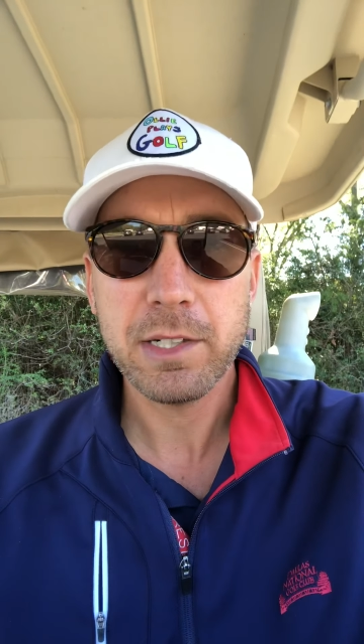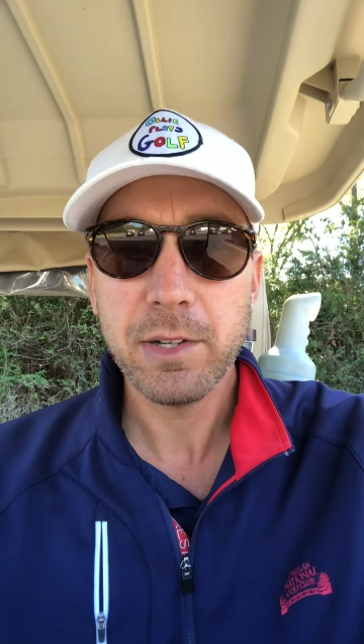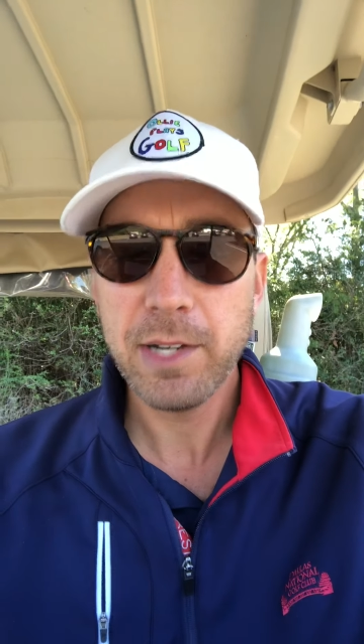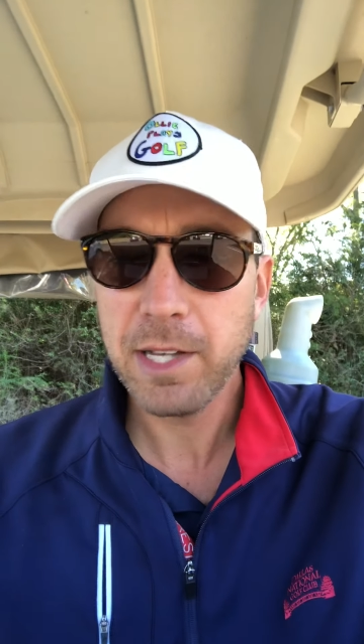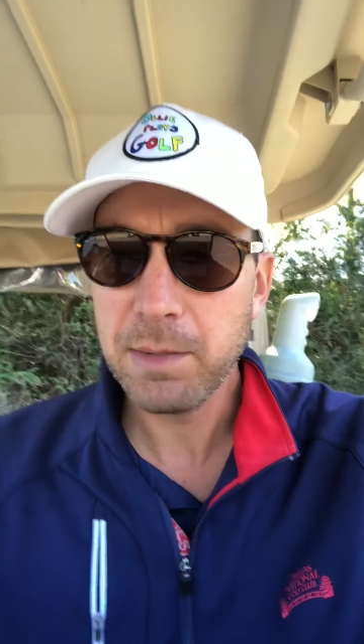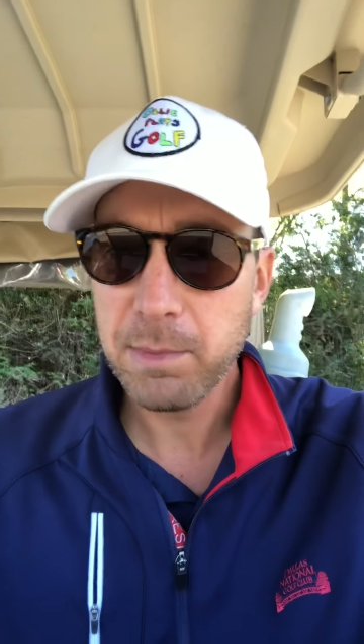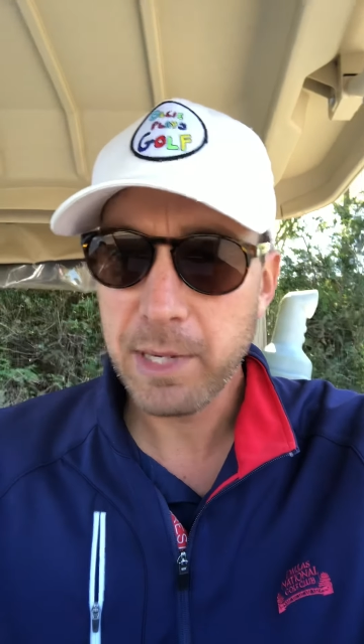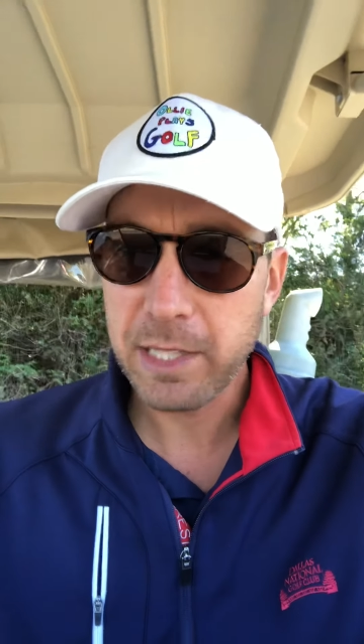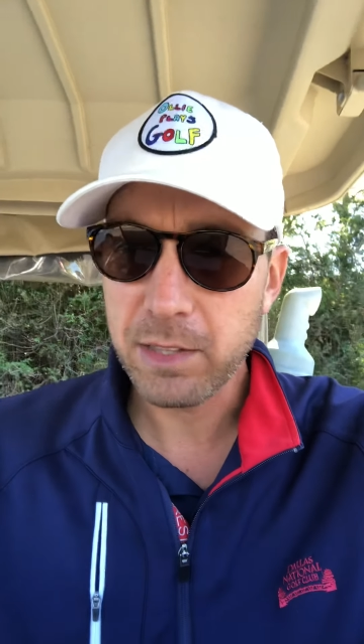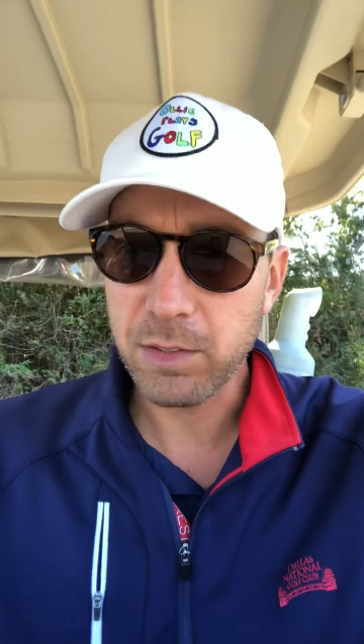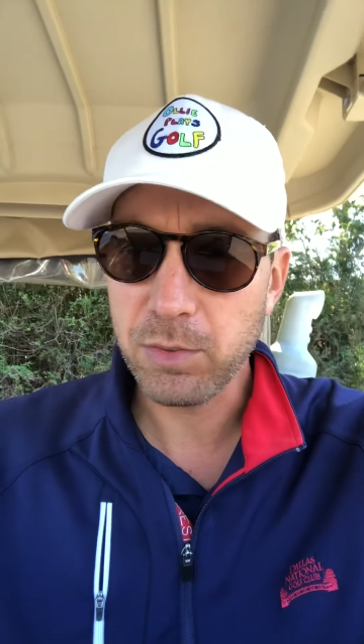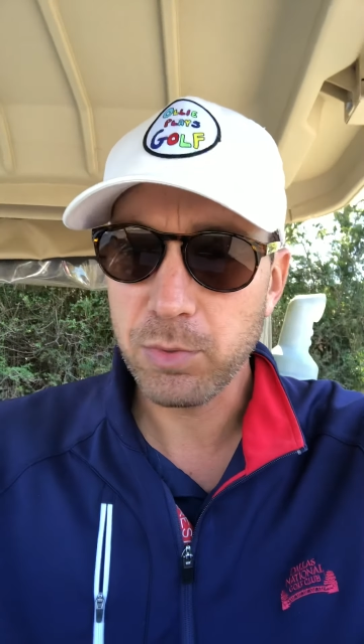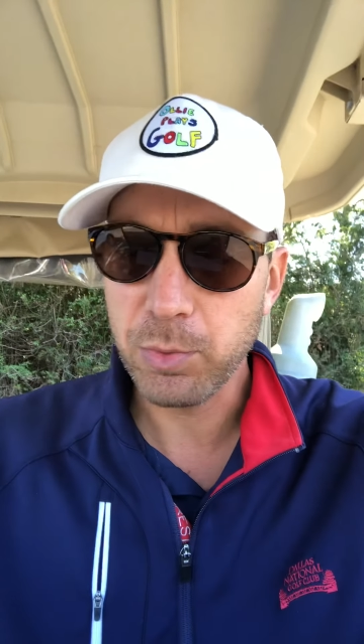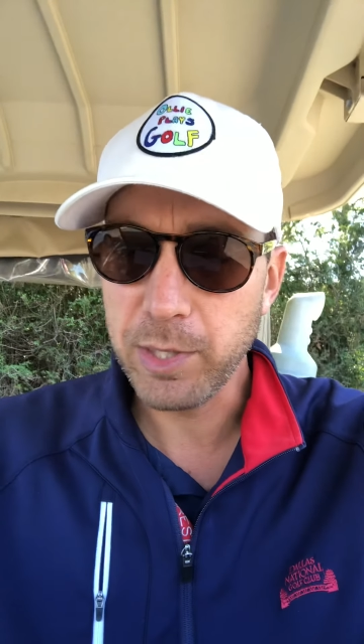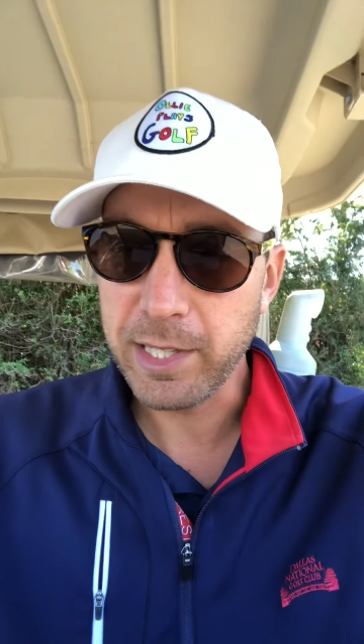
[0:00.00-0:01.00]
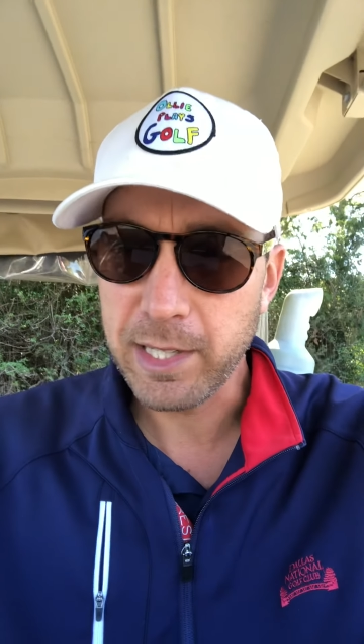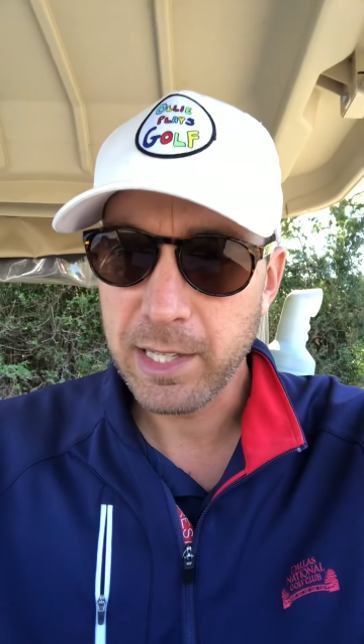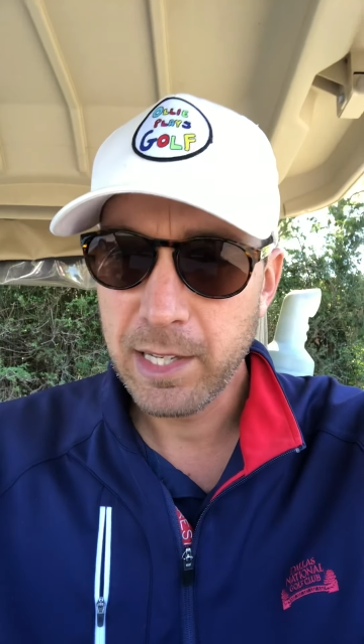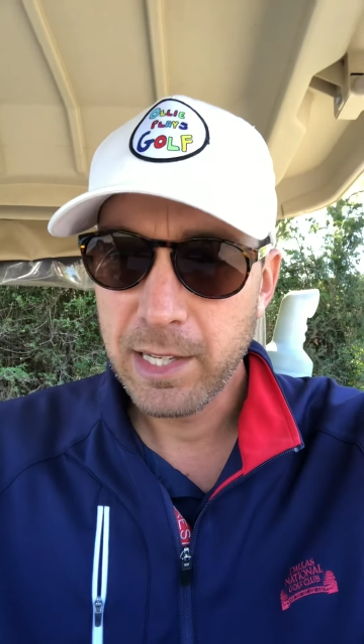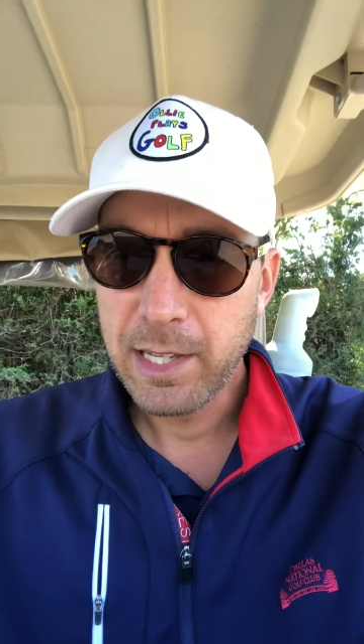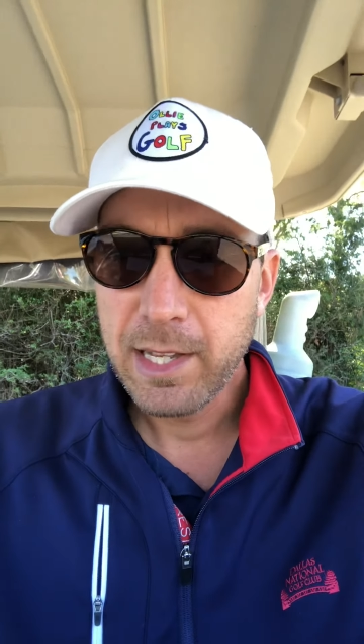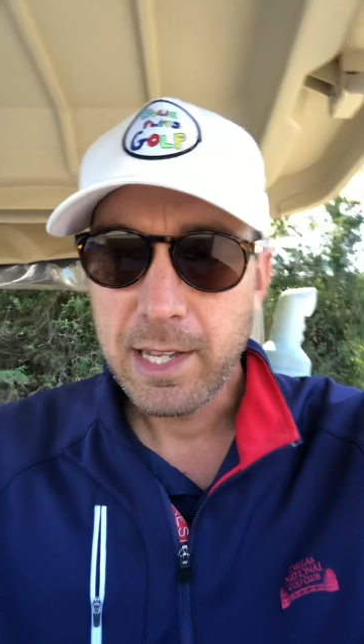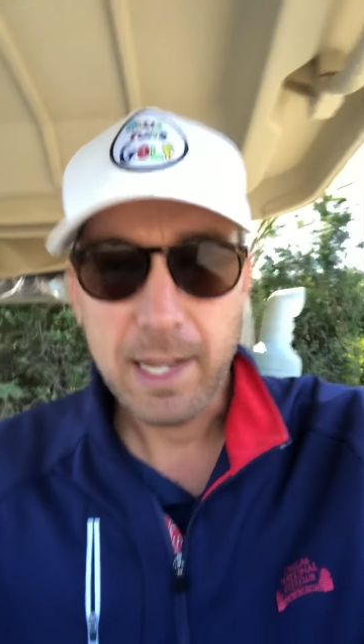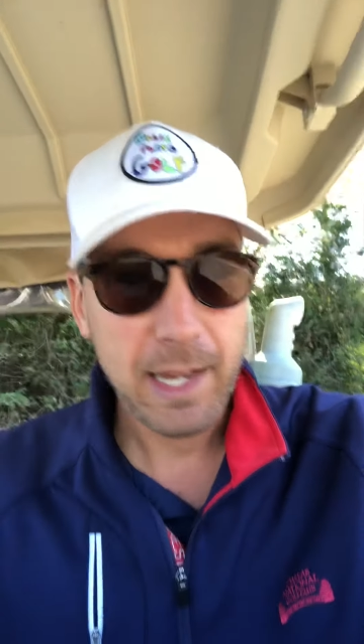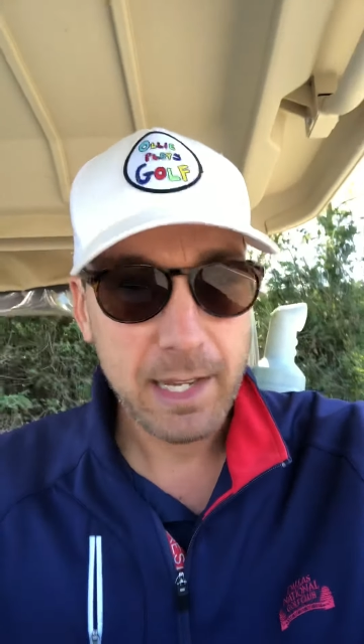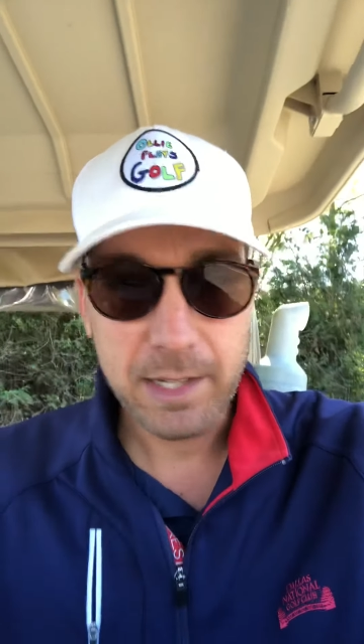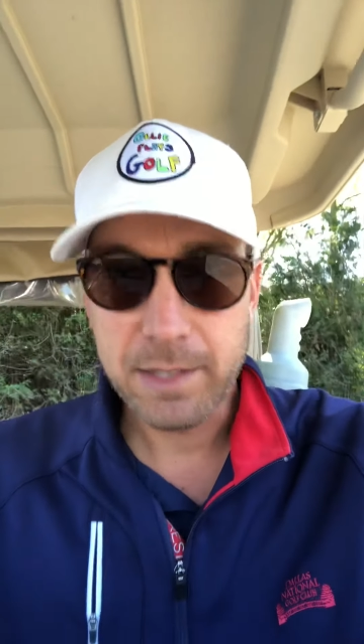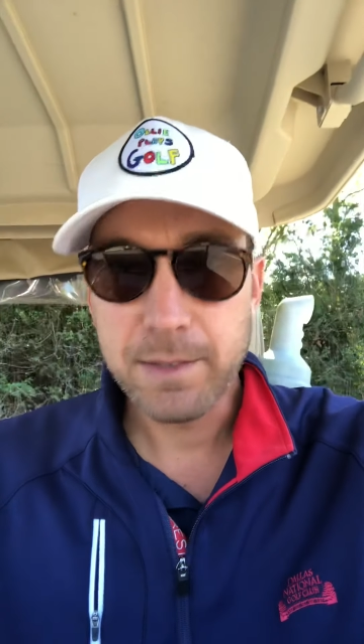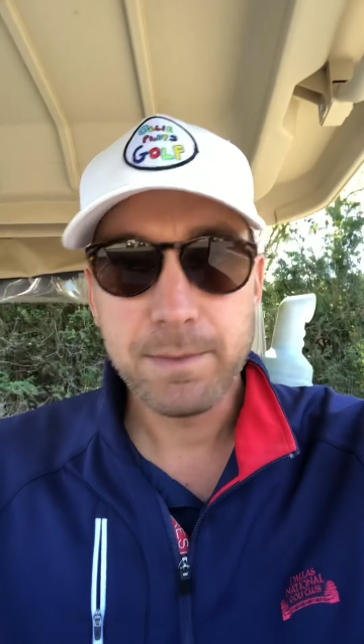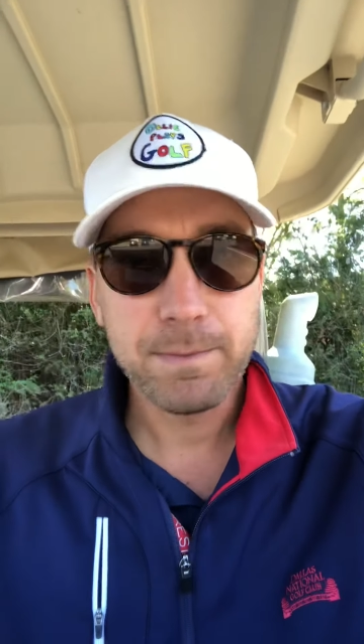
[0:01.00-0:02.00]
Go ahead and make the swing.
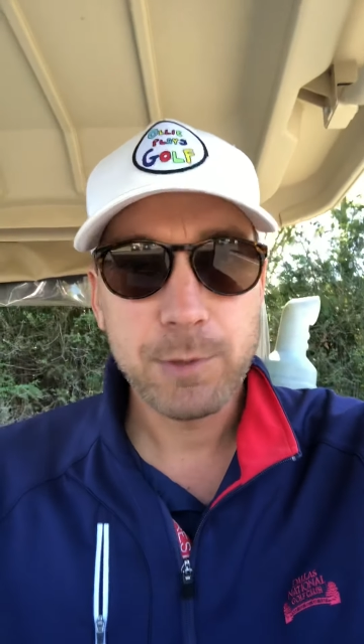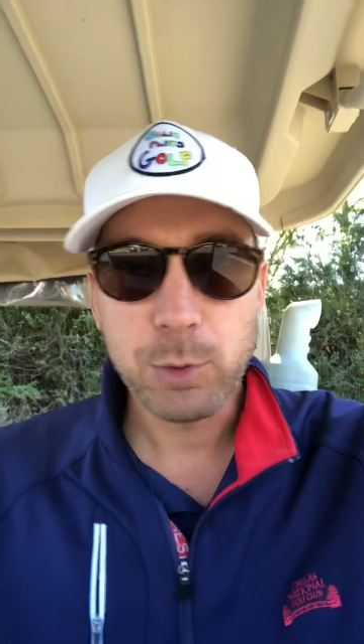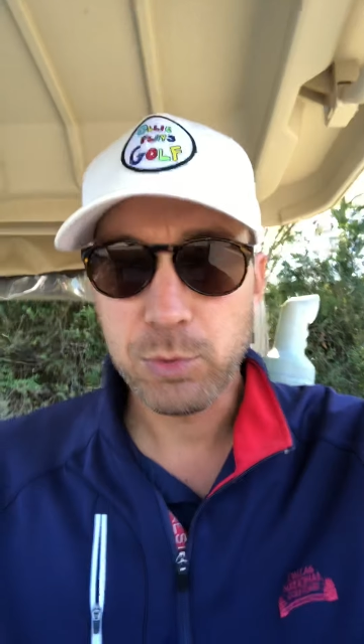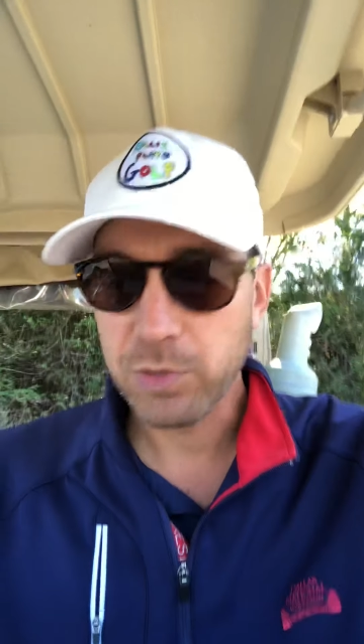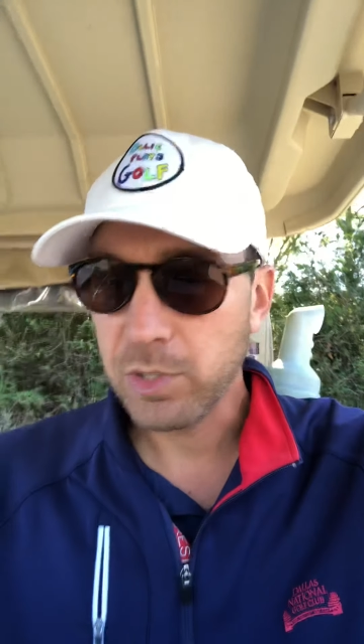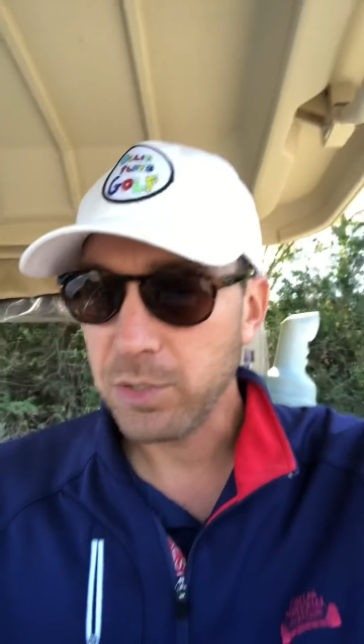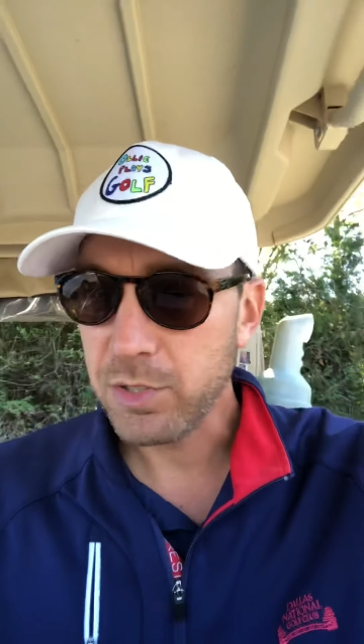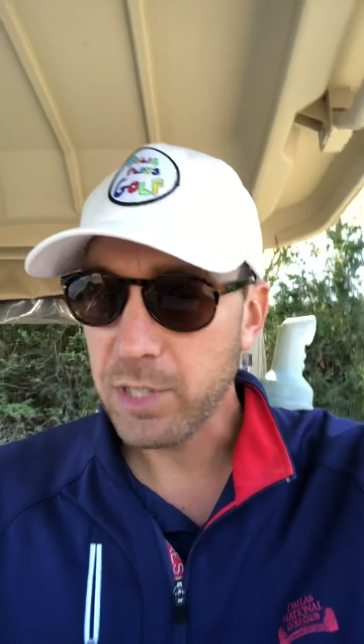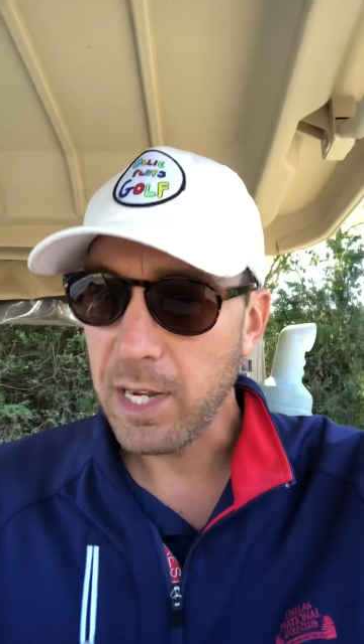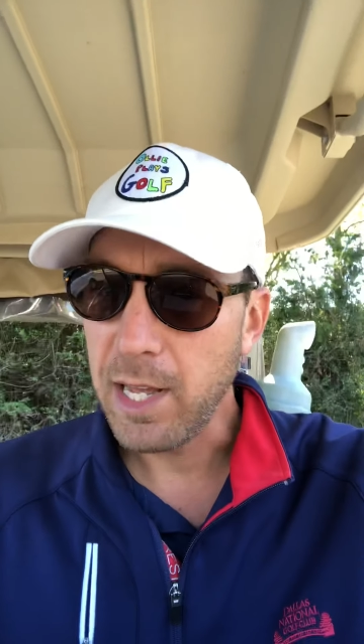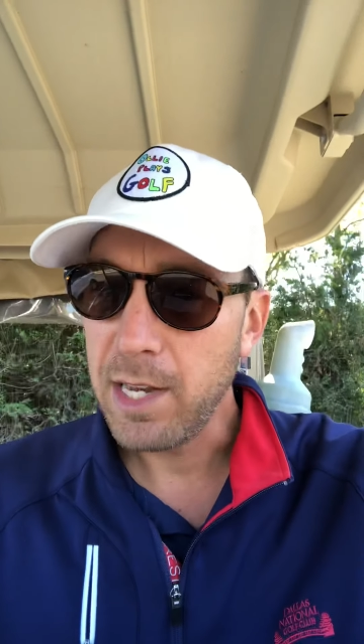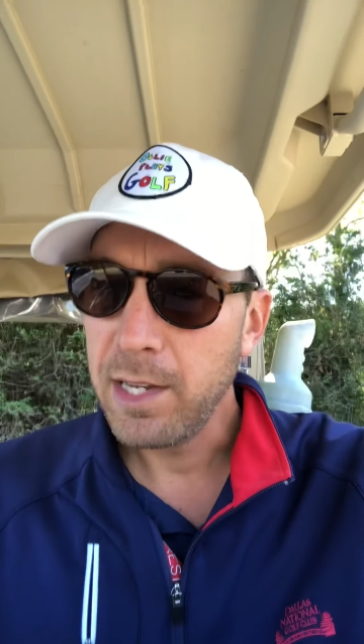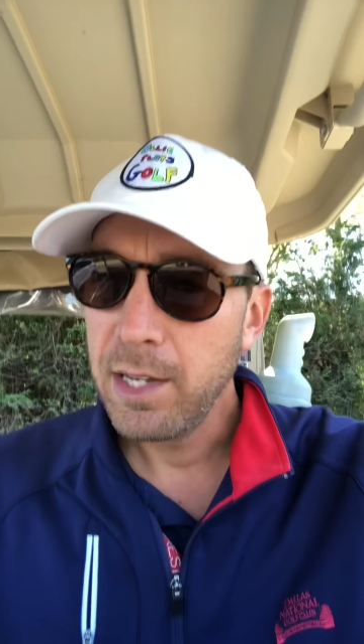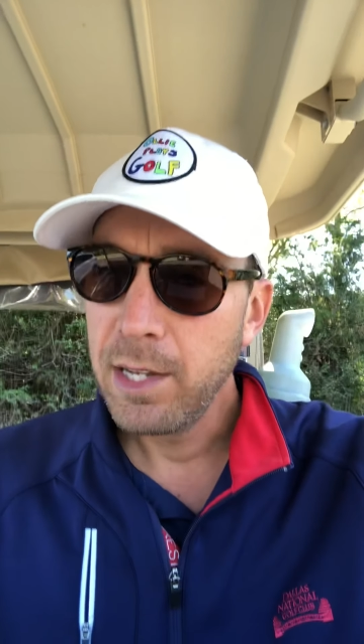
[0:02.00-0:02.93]
And it was a good shot.